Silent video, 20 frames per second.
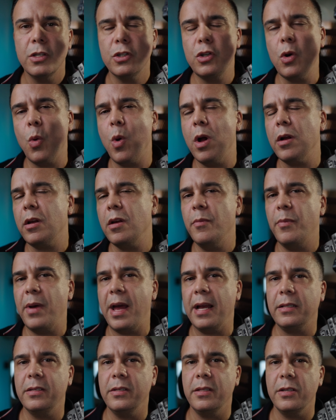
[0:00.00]
So welcome
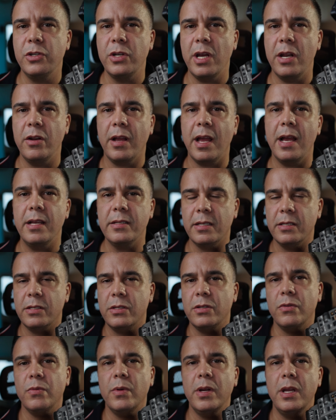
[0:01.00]
back to the channel guys,
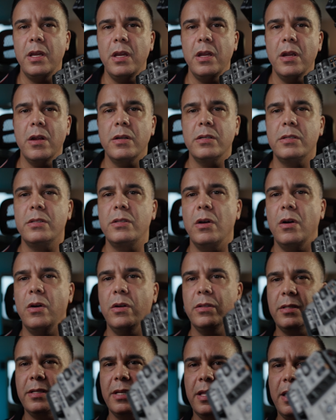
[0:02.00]
Castori here.
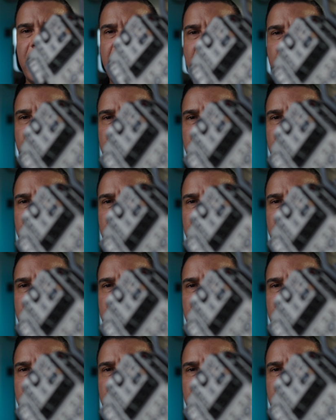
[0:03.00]
So today I